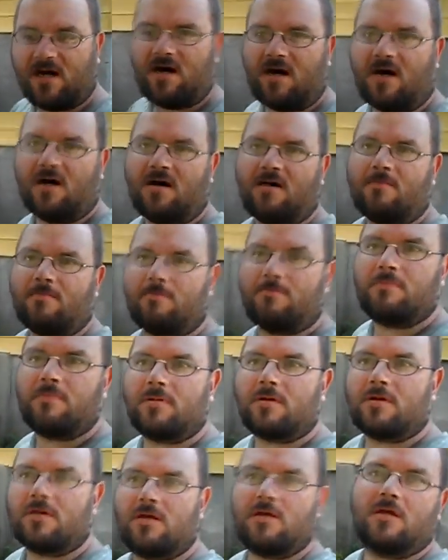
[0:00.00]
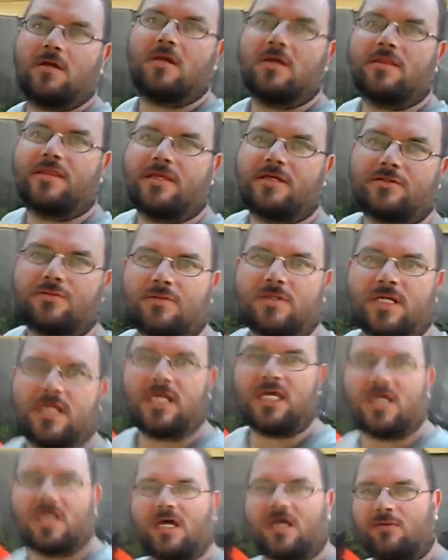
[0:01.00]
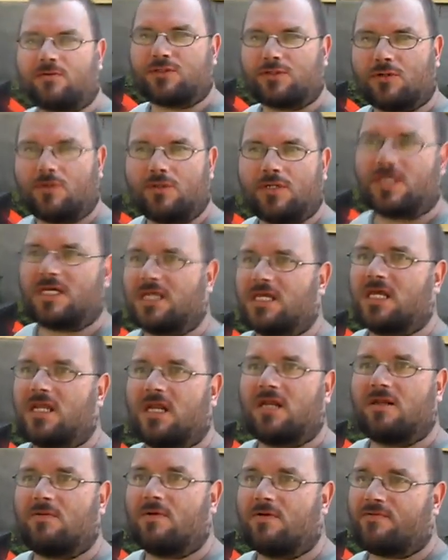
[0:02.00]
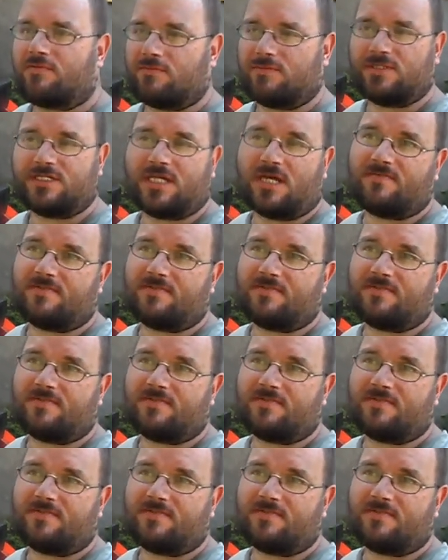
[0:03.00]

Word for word: um, this one here I was told I can get anywhere from